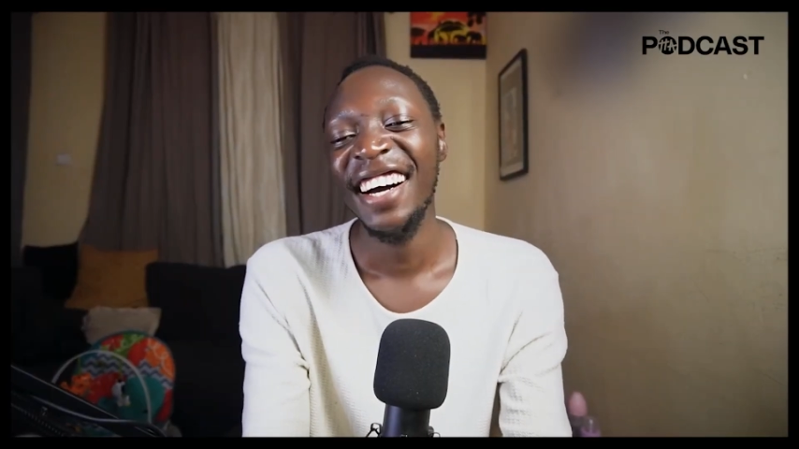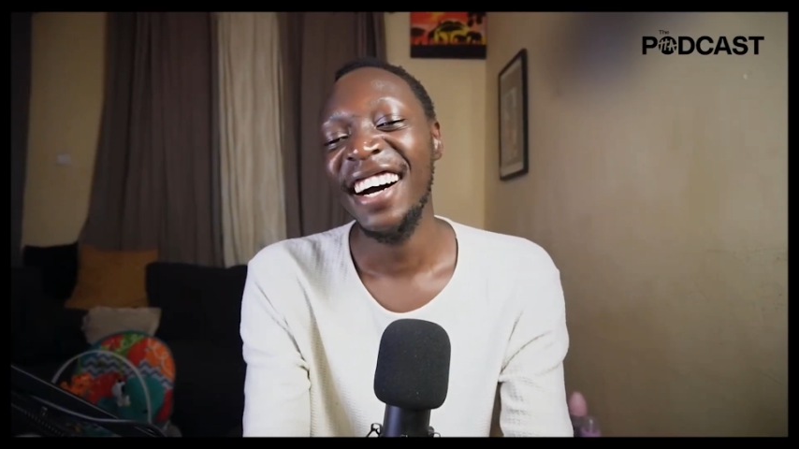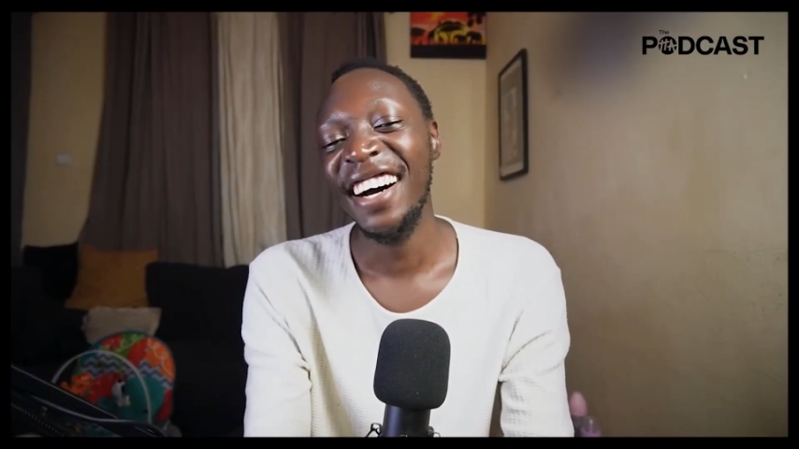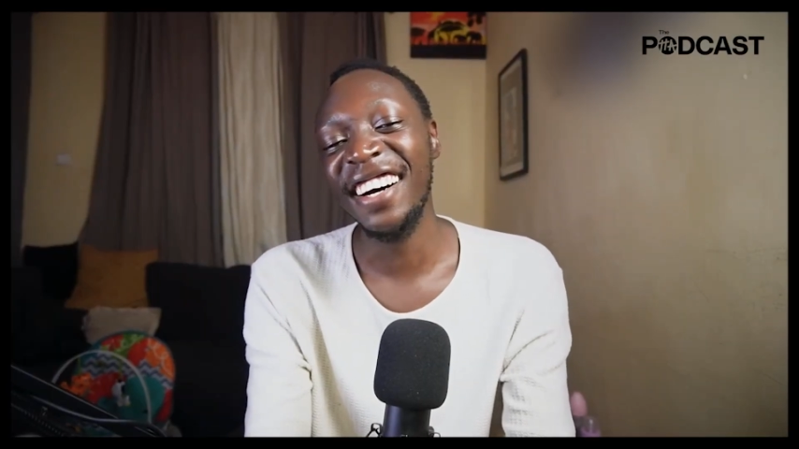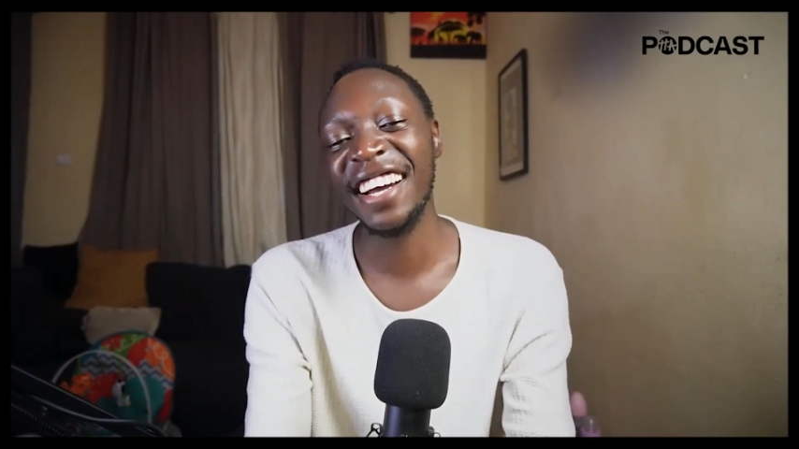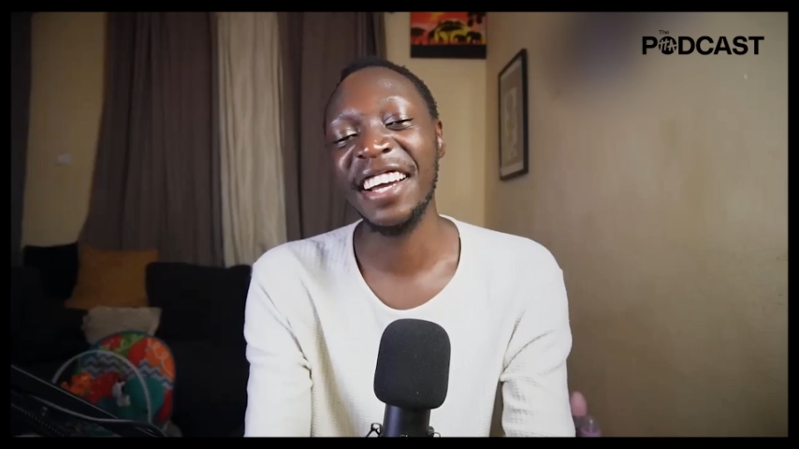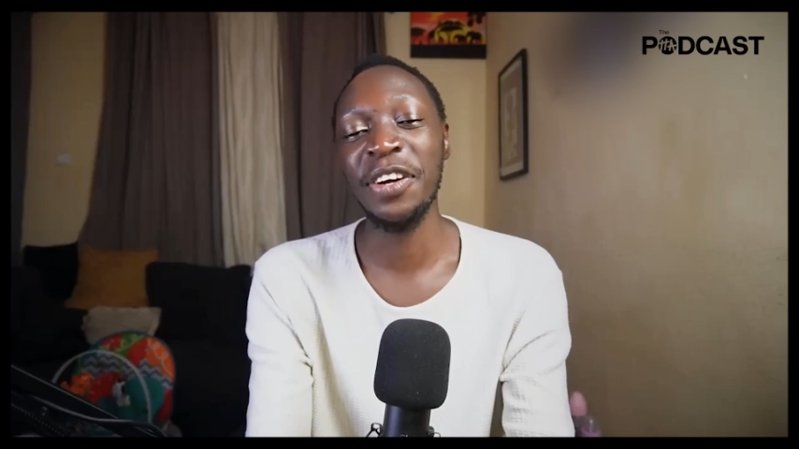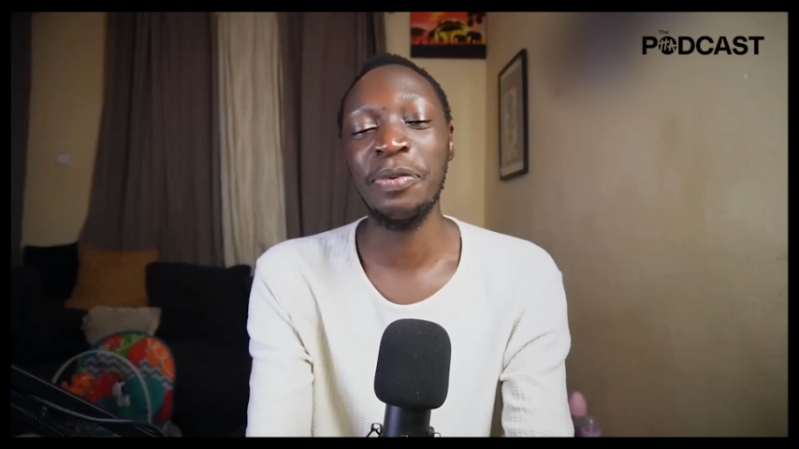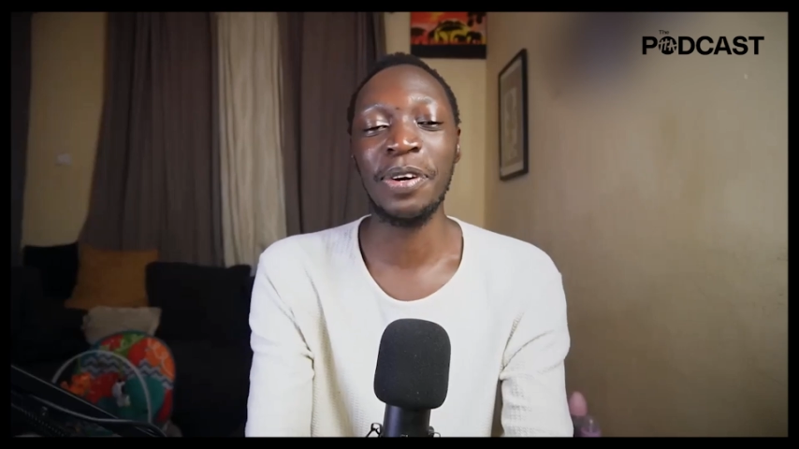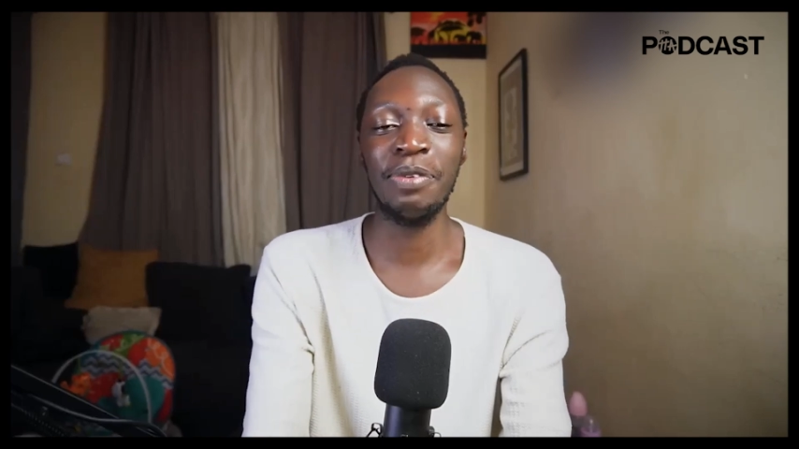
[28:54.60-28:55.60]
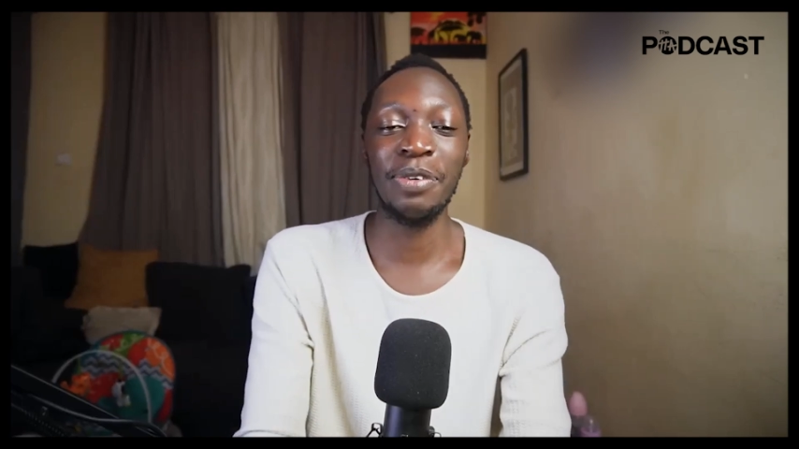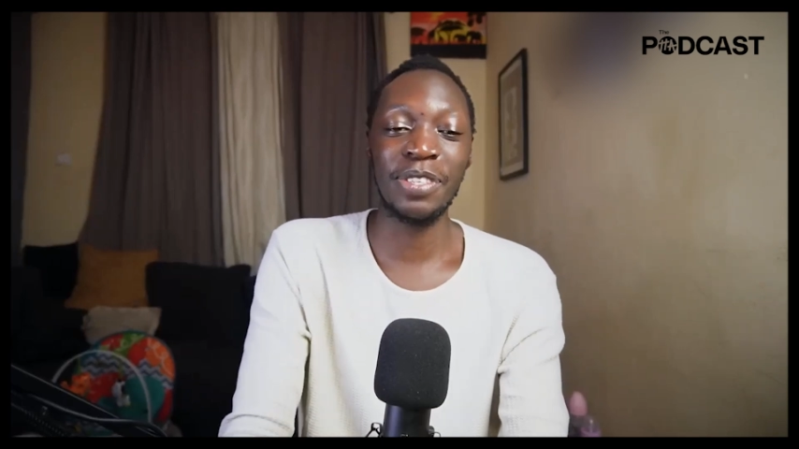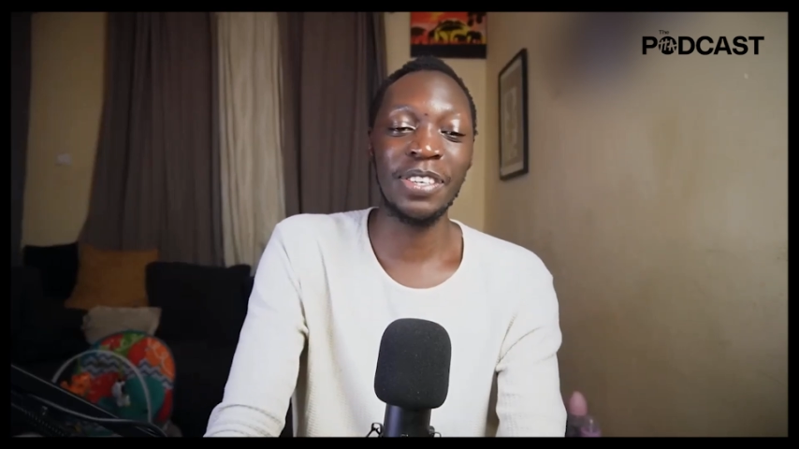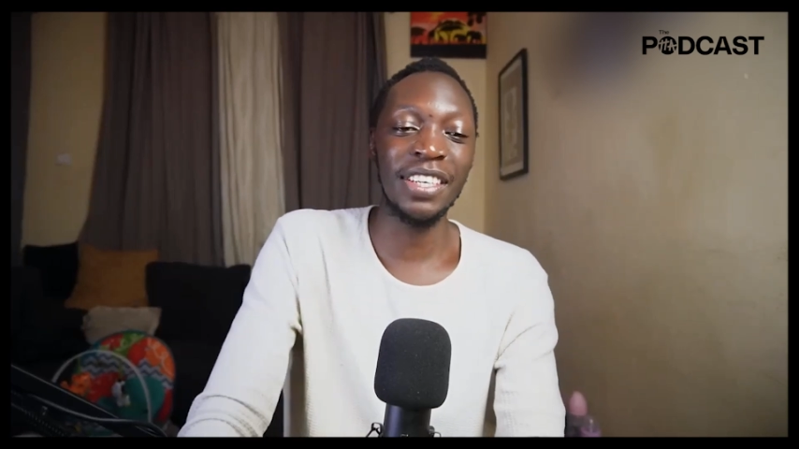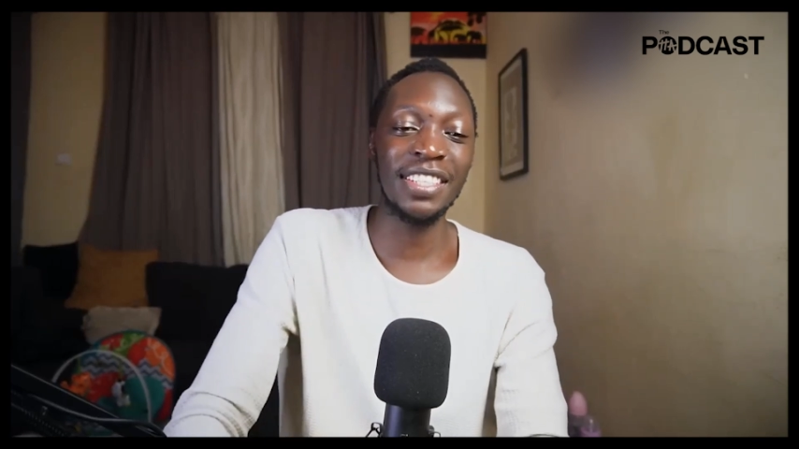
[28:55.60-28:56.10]
Okay, no problem.
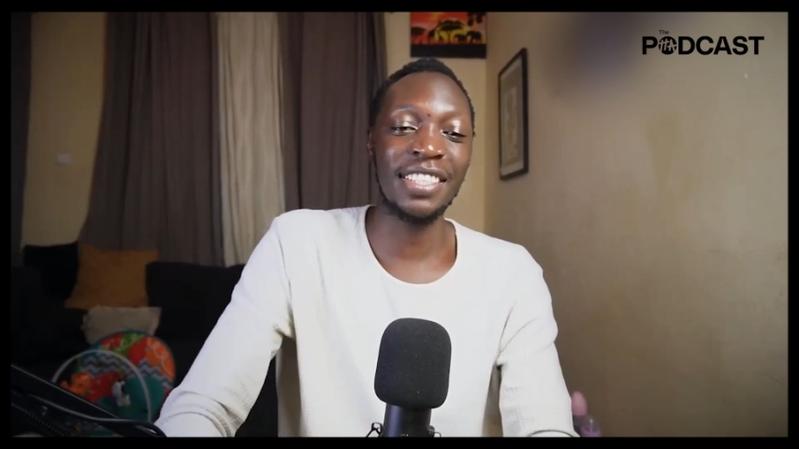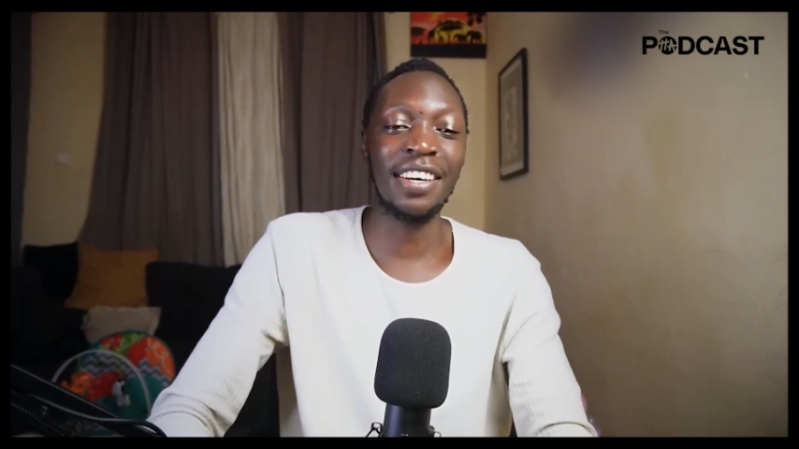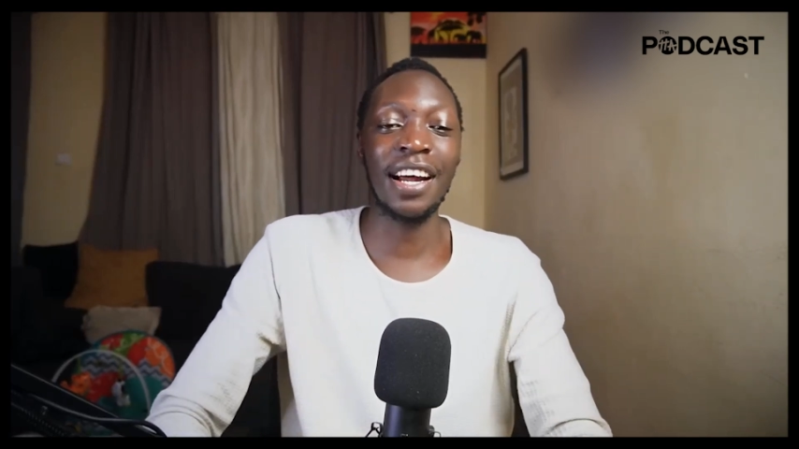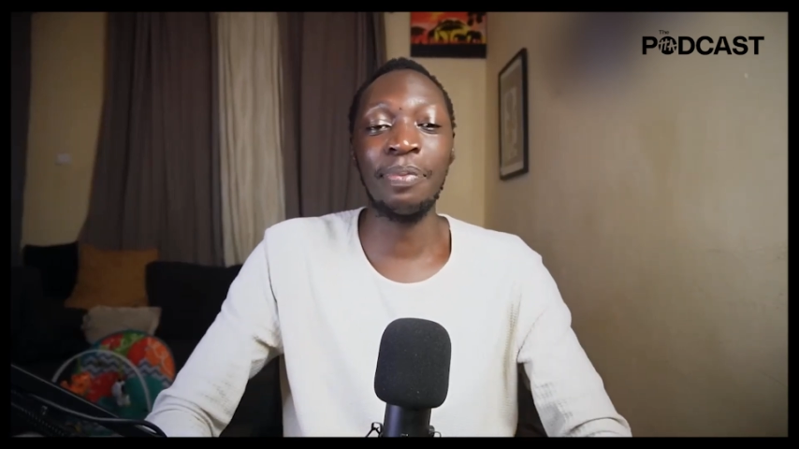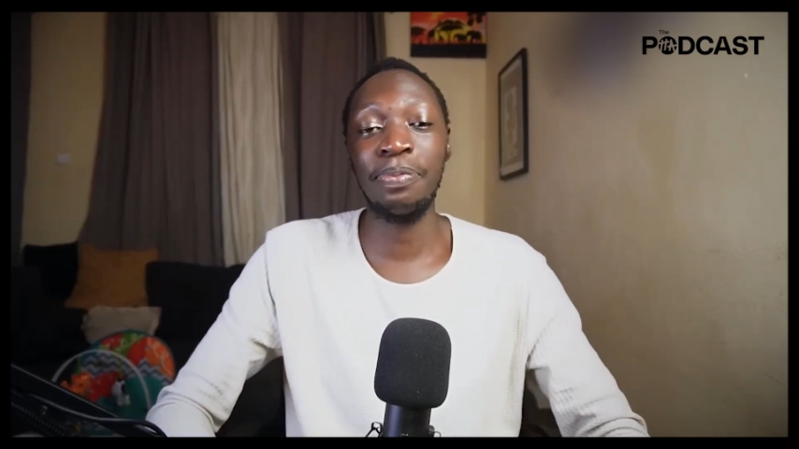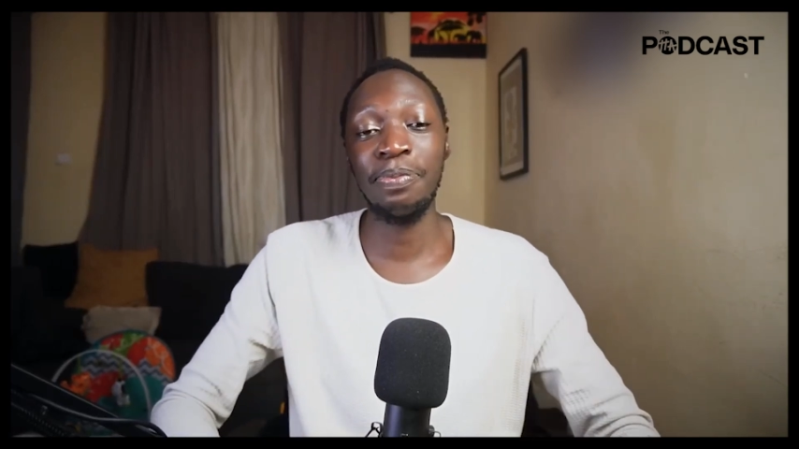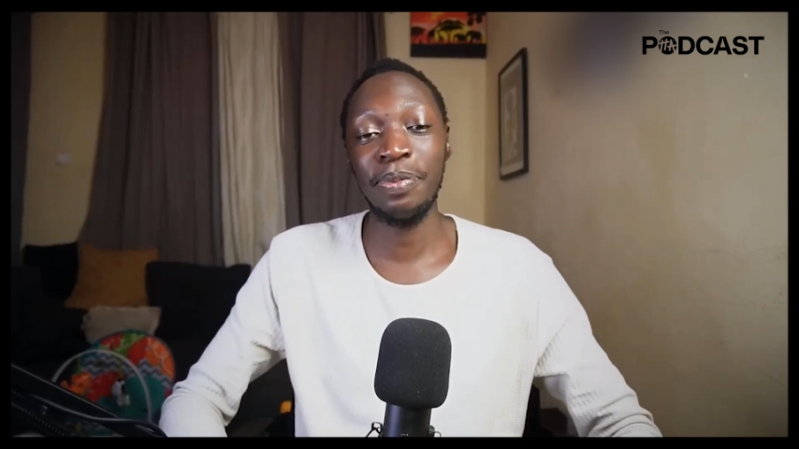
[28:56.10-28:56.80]
So it's a wrap.